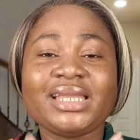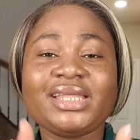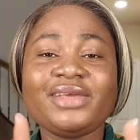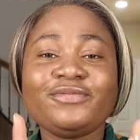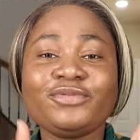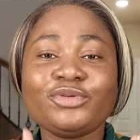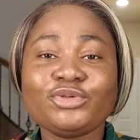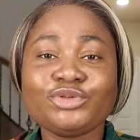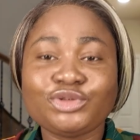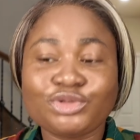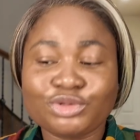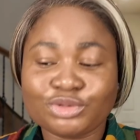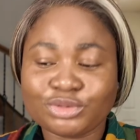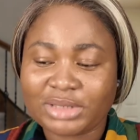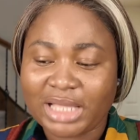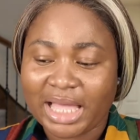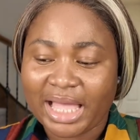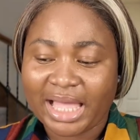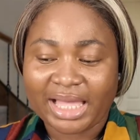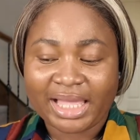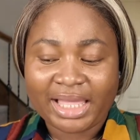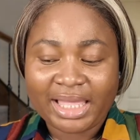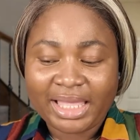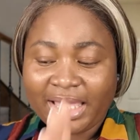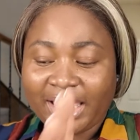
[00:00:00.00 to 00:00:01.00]
even you,
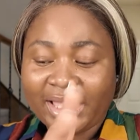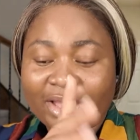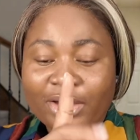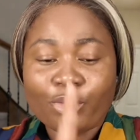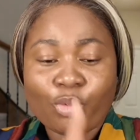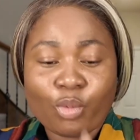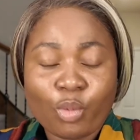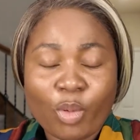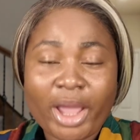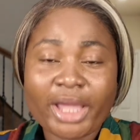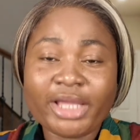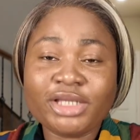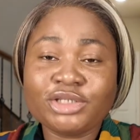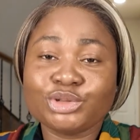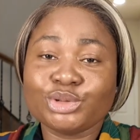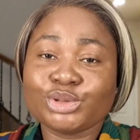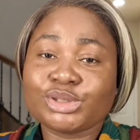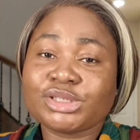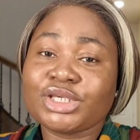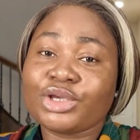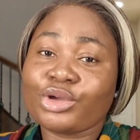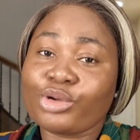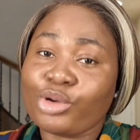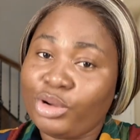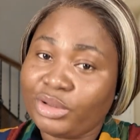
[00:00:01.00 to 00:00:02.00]
that when you
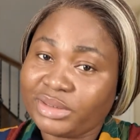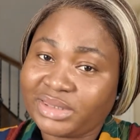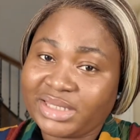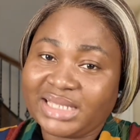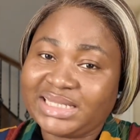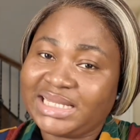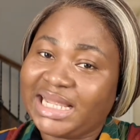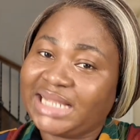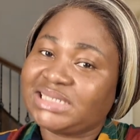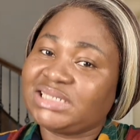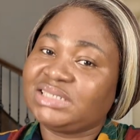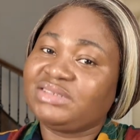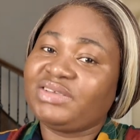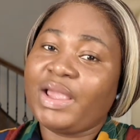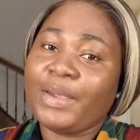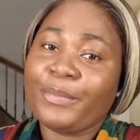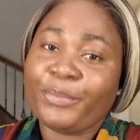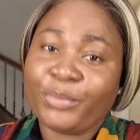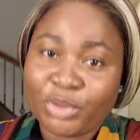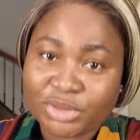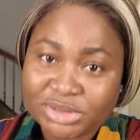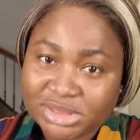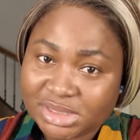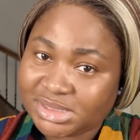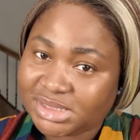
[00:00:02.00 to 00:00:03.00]
see content that is very
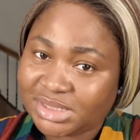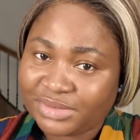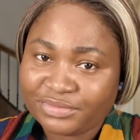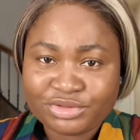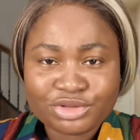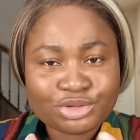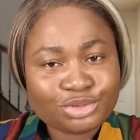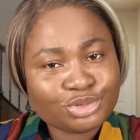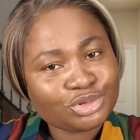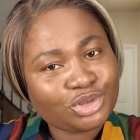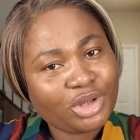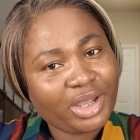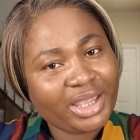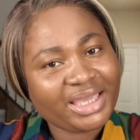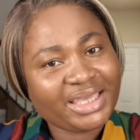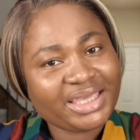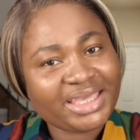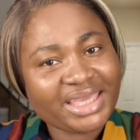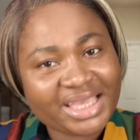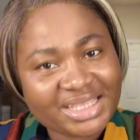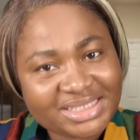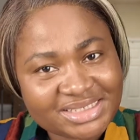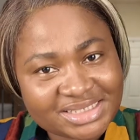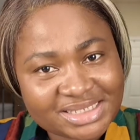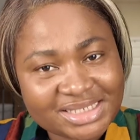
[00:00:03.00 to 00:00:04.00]
positive, you will not
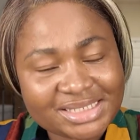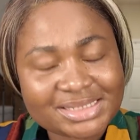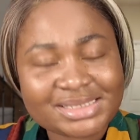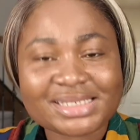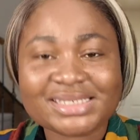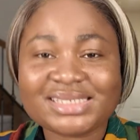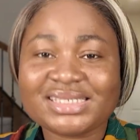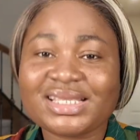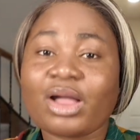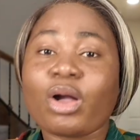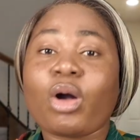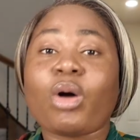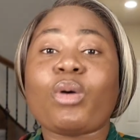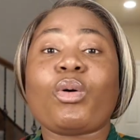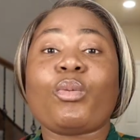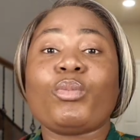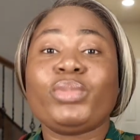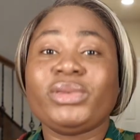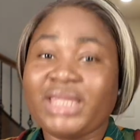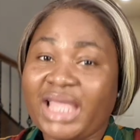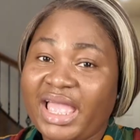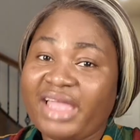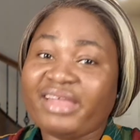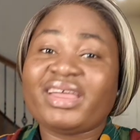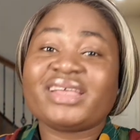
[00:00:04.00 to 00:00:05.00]
engage it. It is the
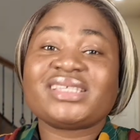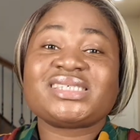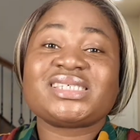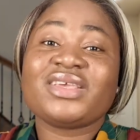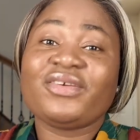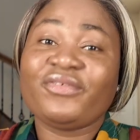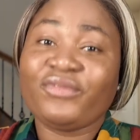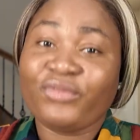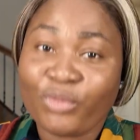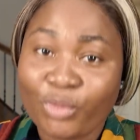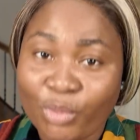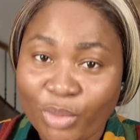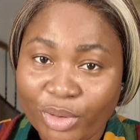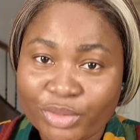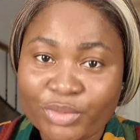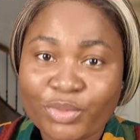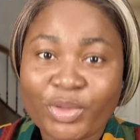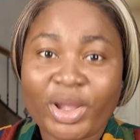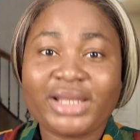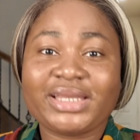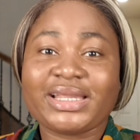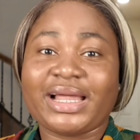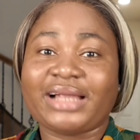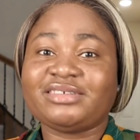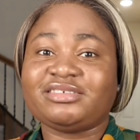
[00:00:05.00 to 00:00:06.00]
negative one where
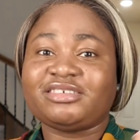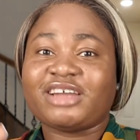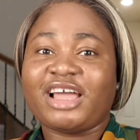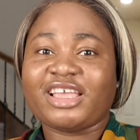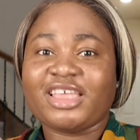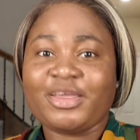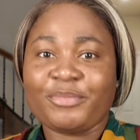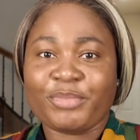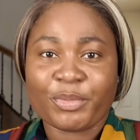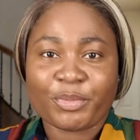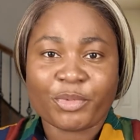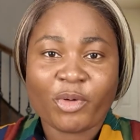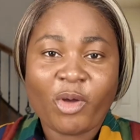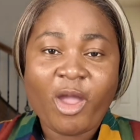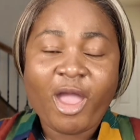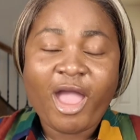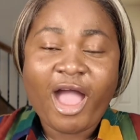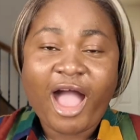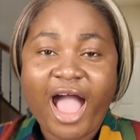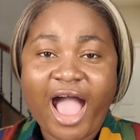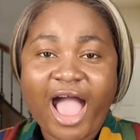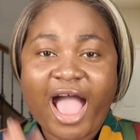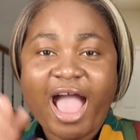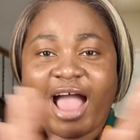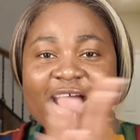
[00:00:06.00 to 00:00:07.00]
they are dragging people.
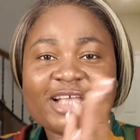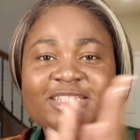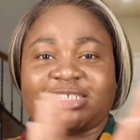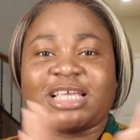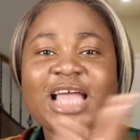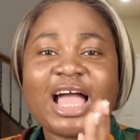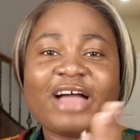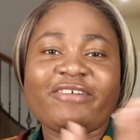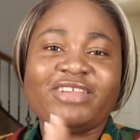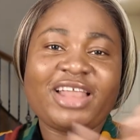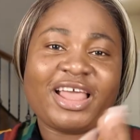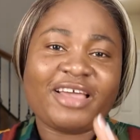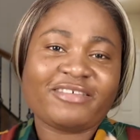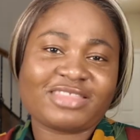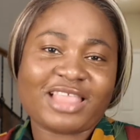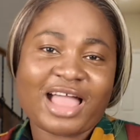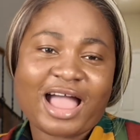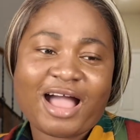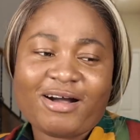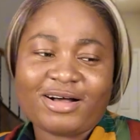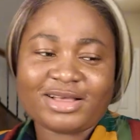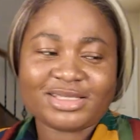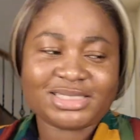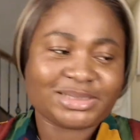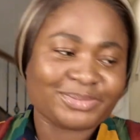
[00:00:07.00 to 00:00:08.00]
Ah, she have left her
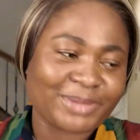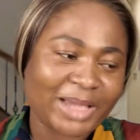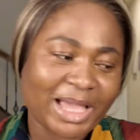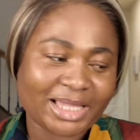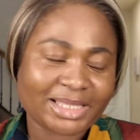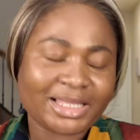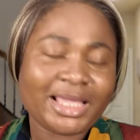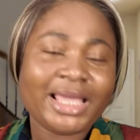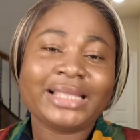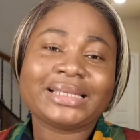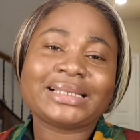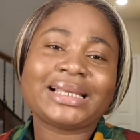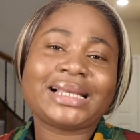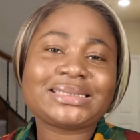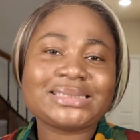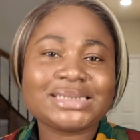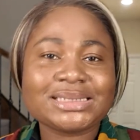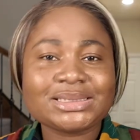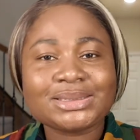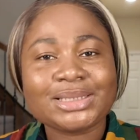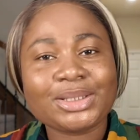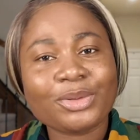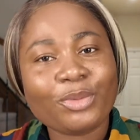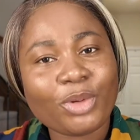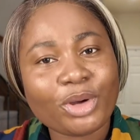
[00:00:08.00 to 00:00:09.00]
husband. That
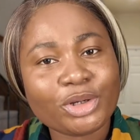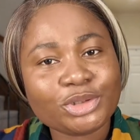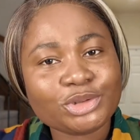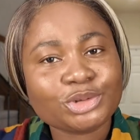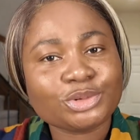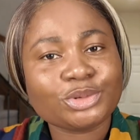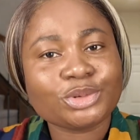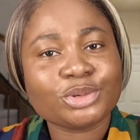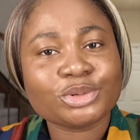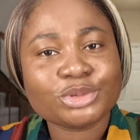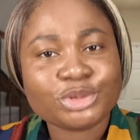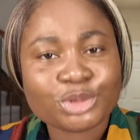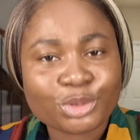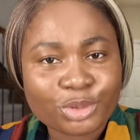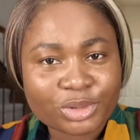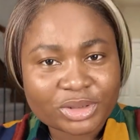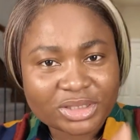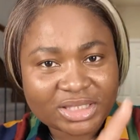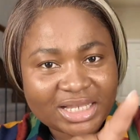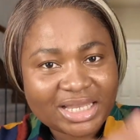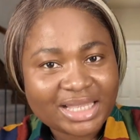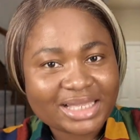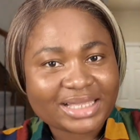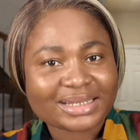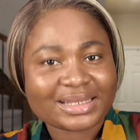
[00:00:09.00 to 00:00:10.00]
is the one you will
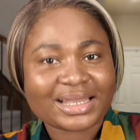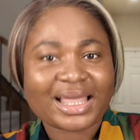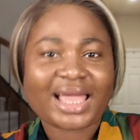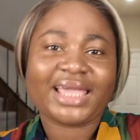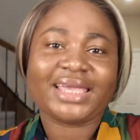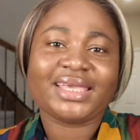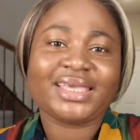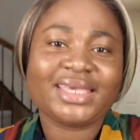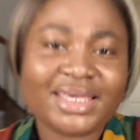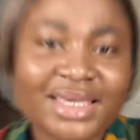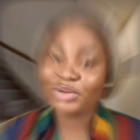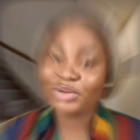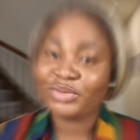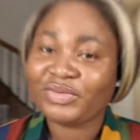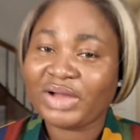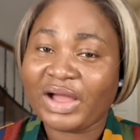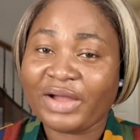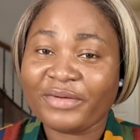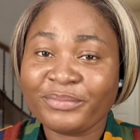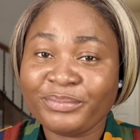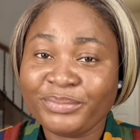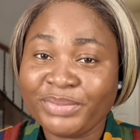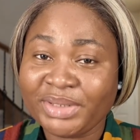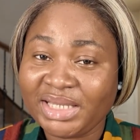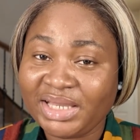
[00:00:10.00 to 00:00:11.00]
click like. I
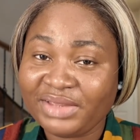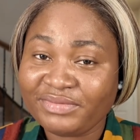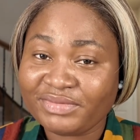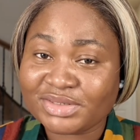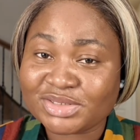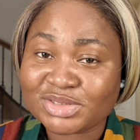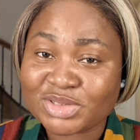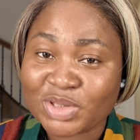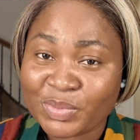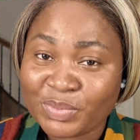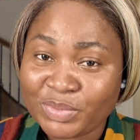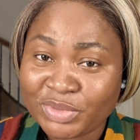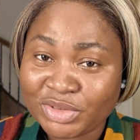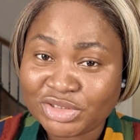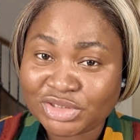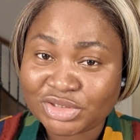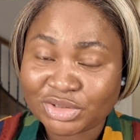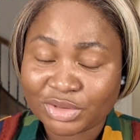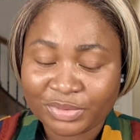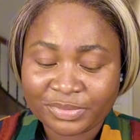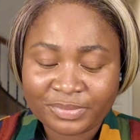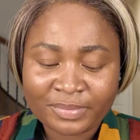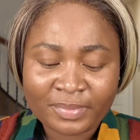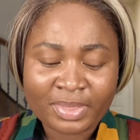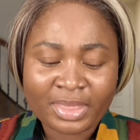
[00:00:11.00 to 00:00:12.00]
believe in
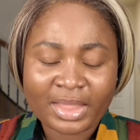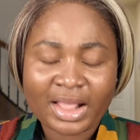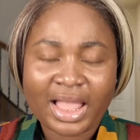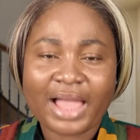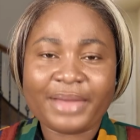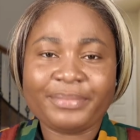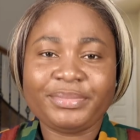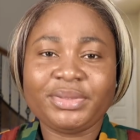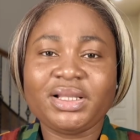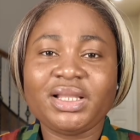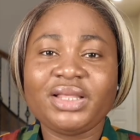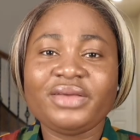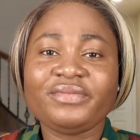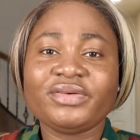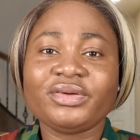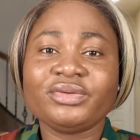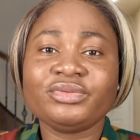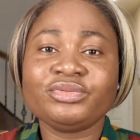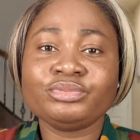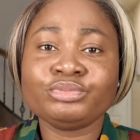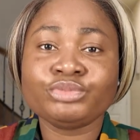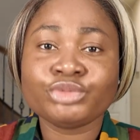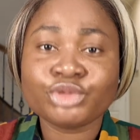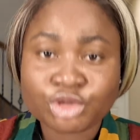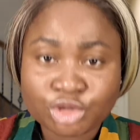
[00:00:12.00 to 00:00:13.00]
submission. I believe in
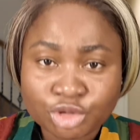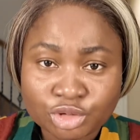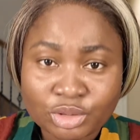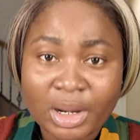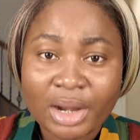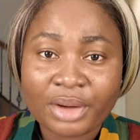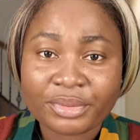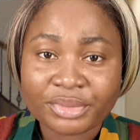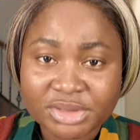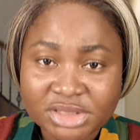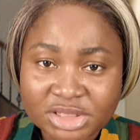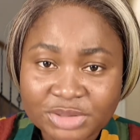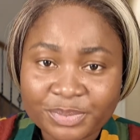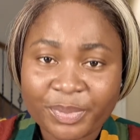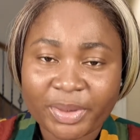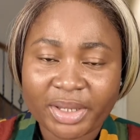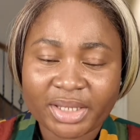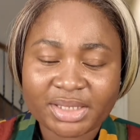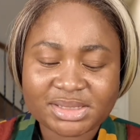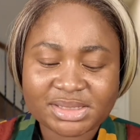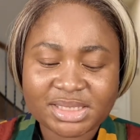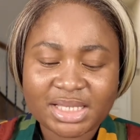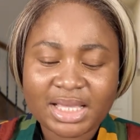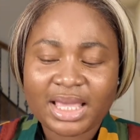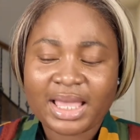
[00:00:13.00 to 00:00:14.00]
mutual
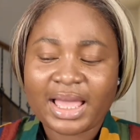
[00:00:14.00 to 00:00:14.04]
respect.